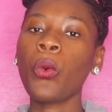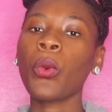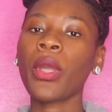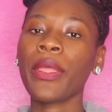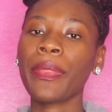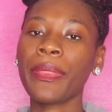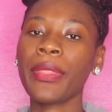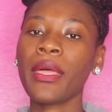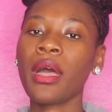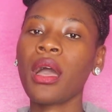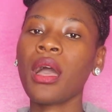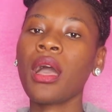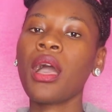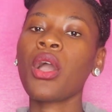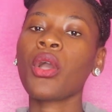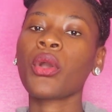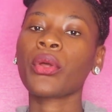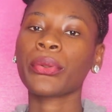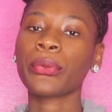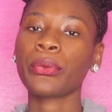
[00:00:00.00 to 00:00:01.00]
with the
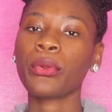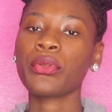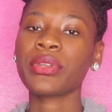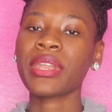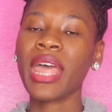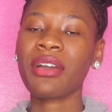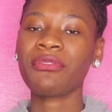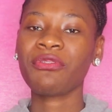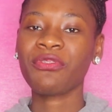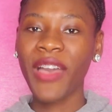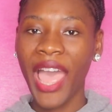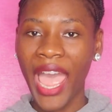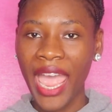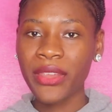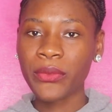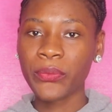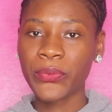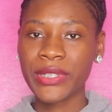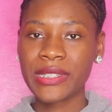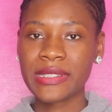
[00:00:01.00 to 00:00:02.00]

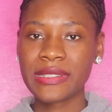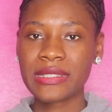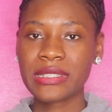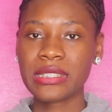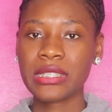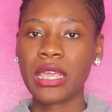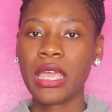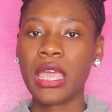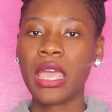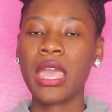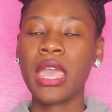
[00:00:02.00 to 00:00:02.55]
coronavirus.